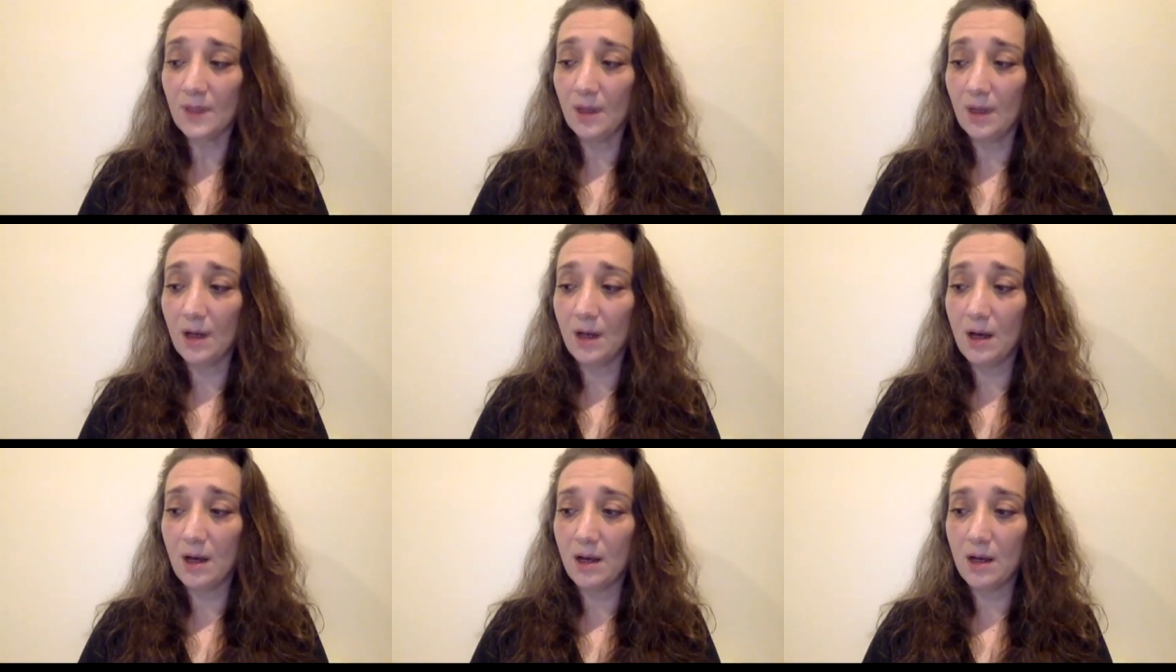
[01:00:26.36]

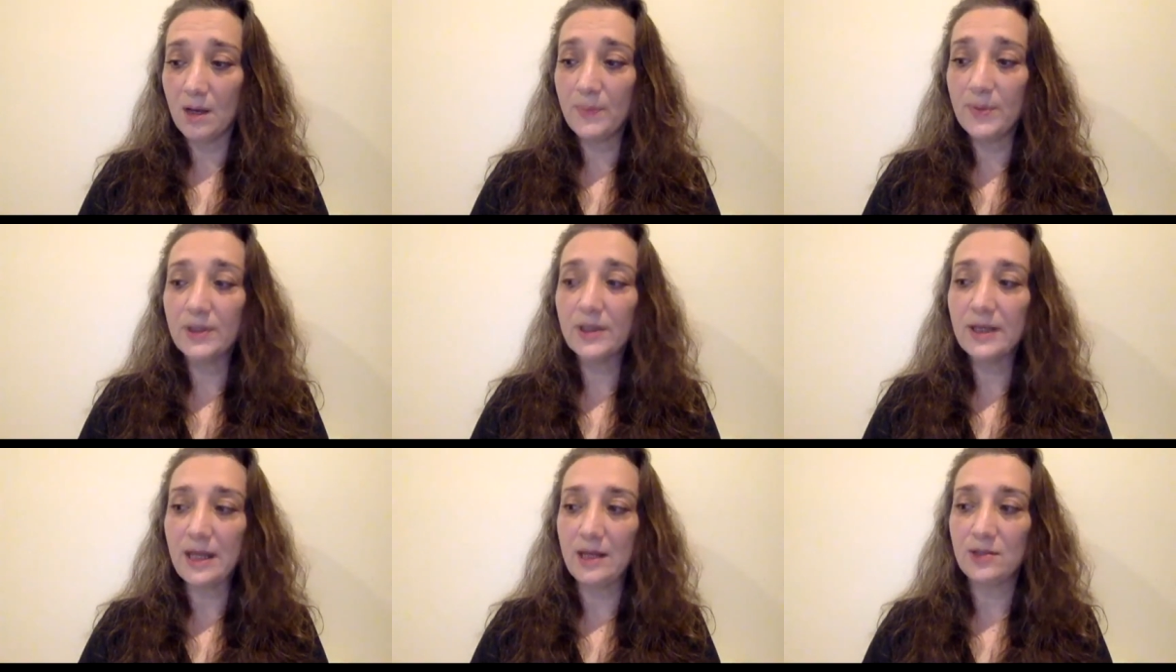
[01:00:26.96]
uh,
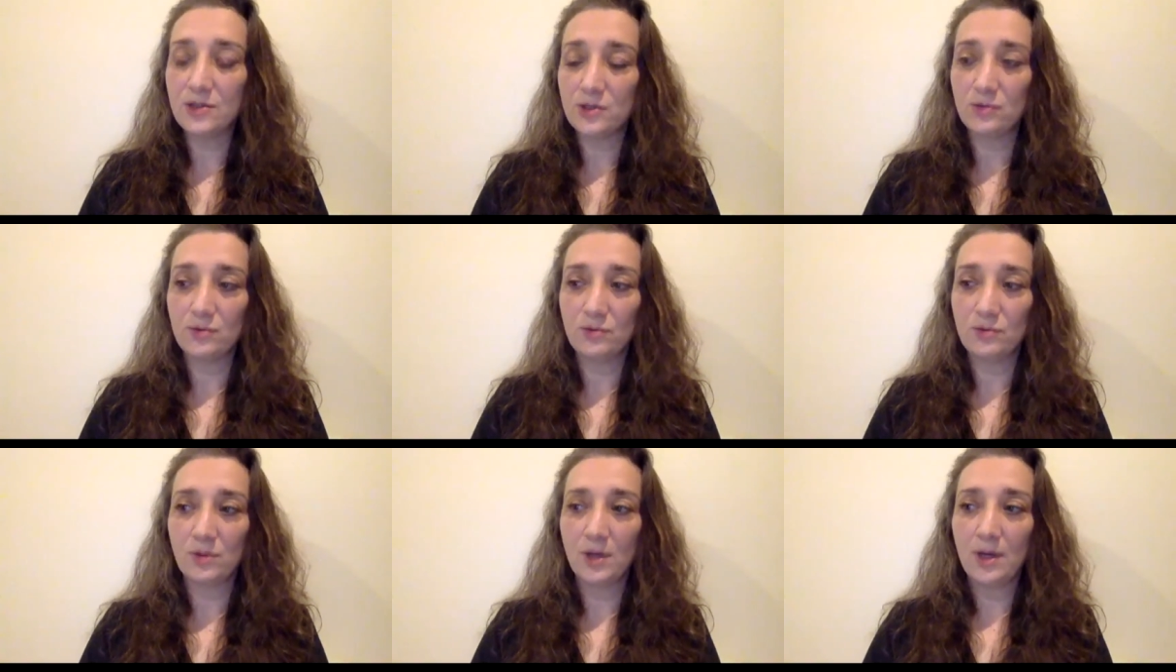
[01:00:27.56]
ability
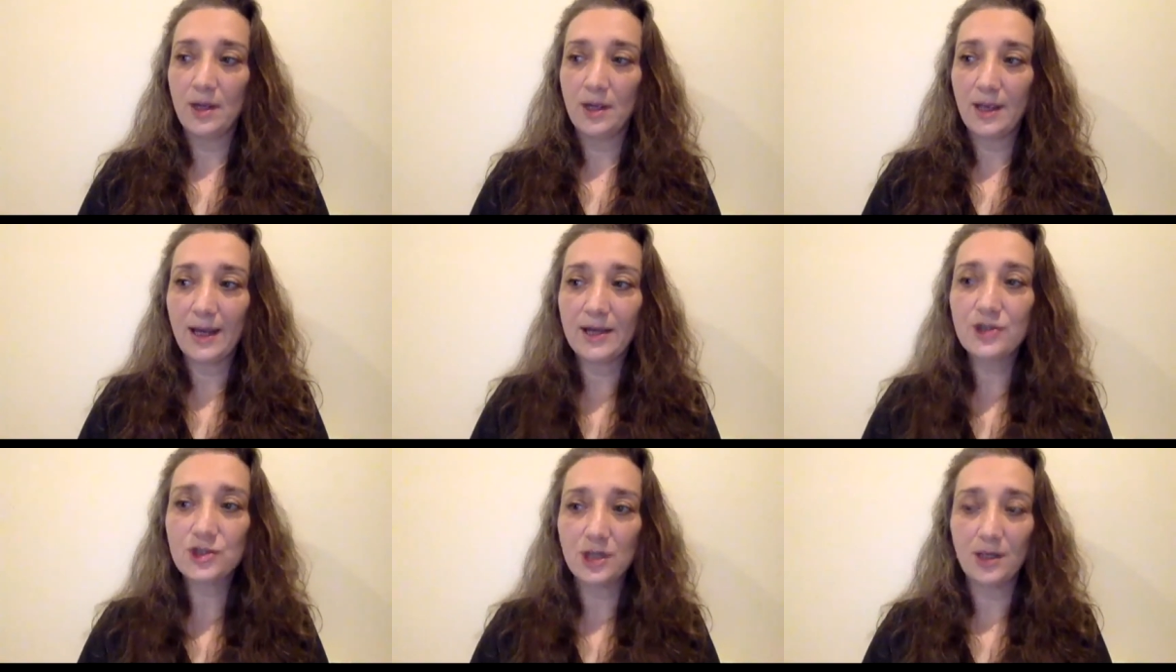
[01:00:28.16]
to
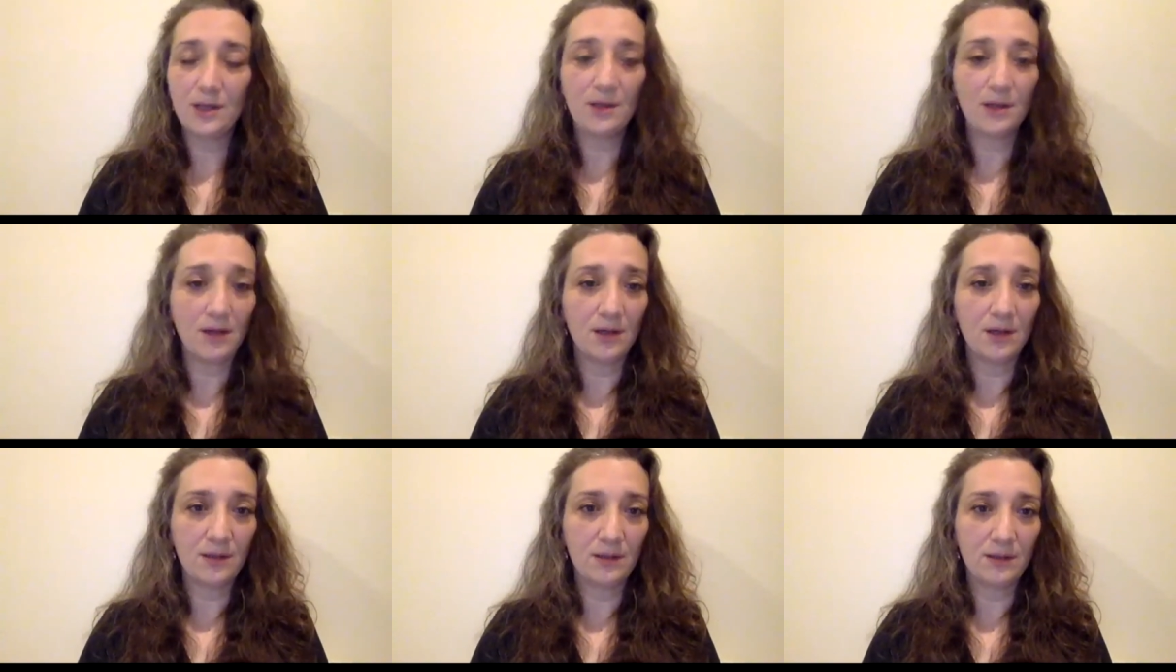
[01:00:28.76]
cash in
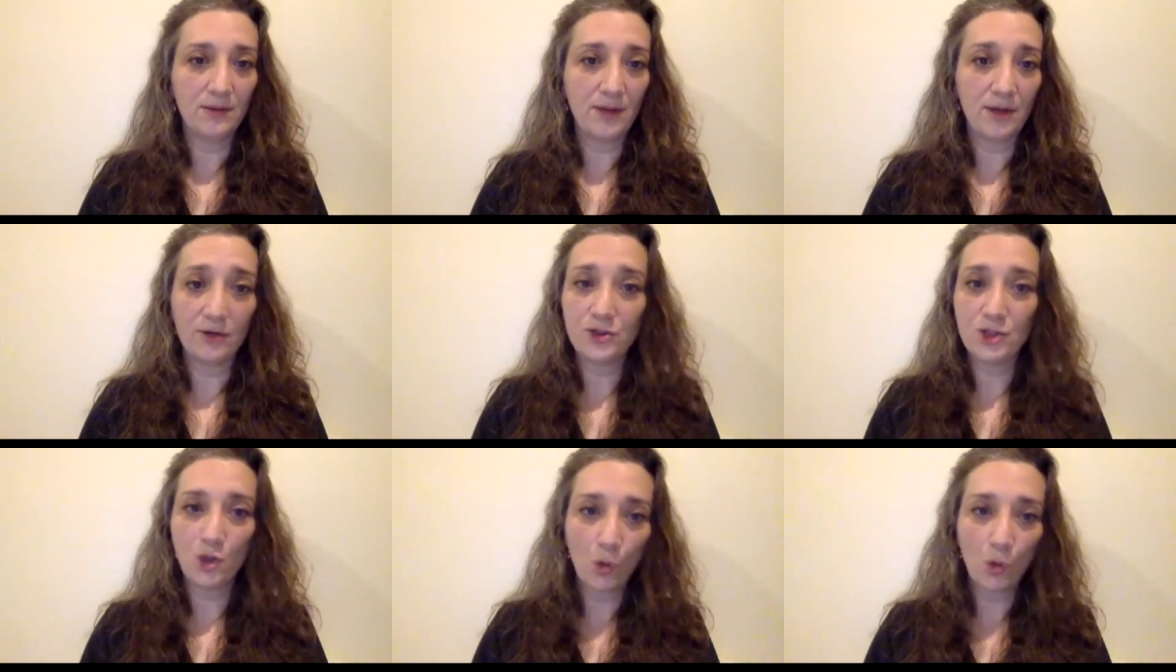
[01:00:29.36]
on their
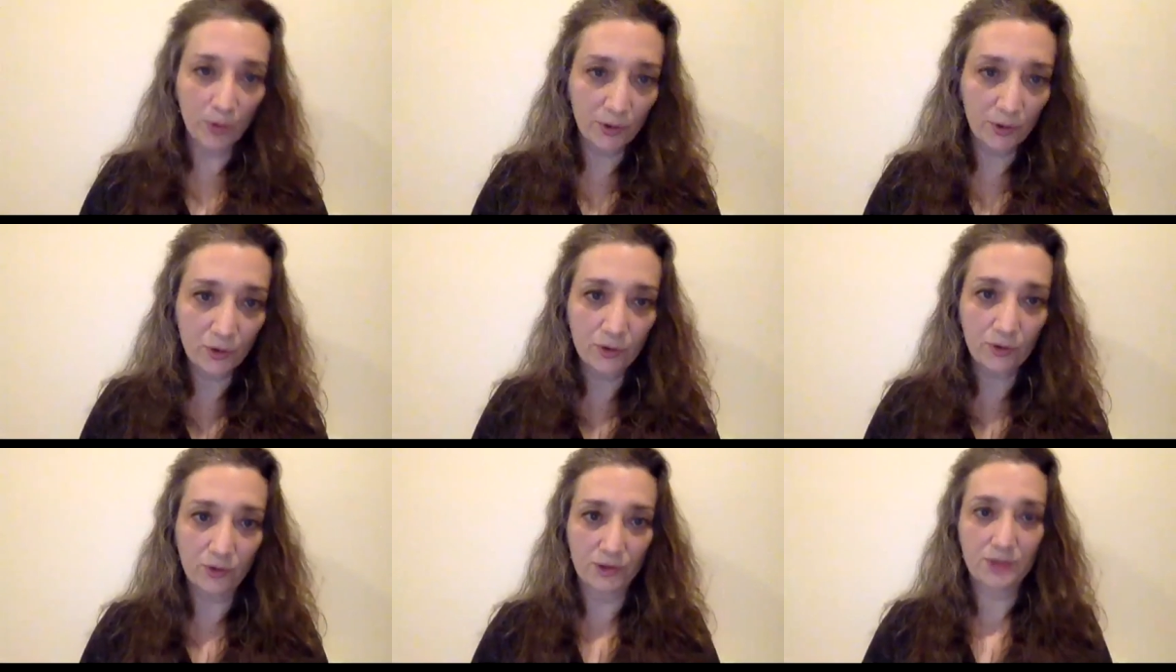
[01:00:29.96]

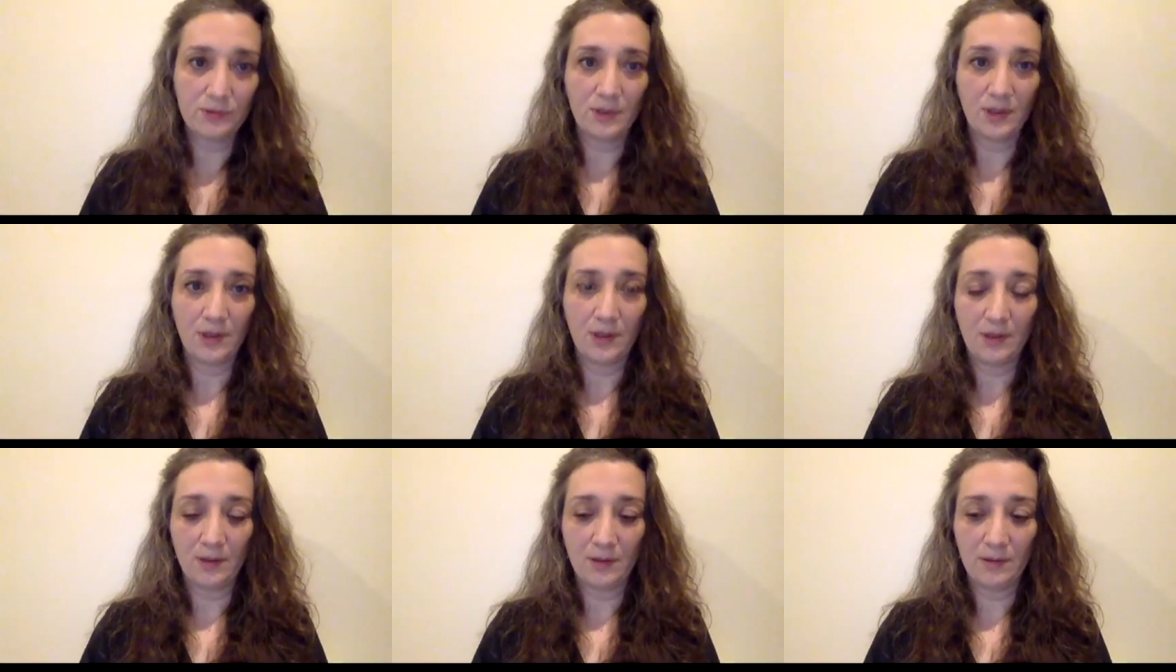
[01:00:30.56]
geopolitical
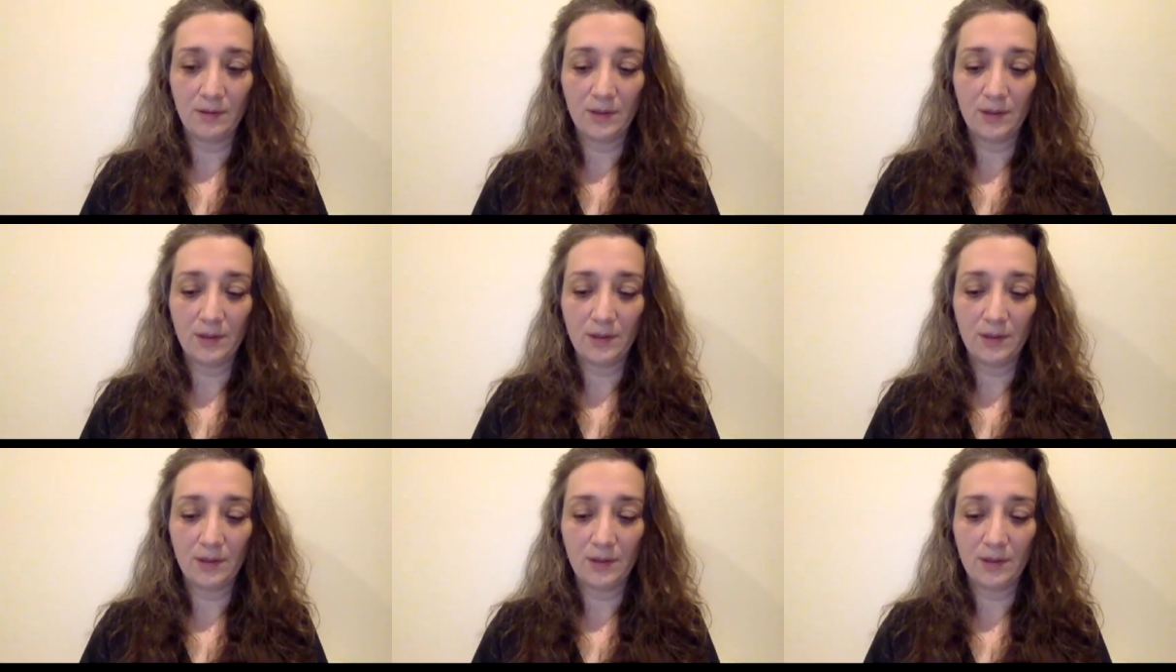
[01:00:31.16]
uh,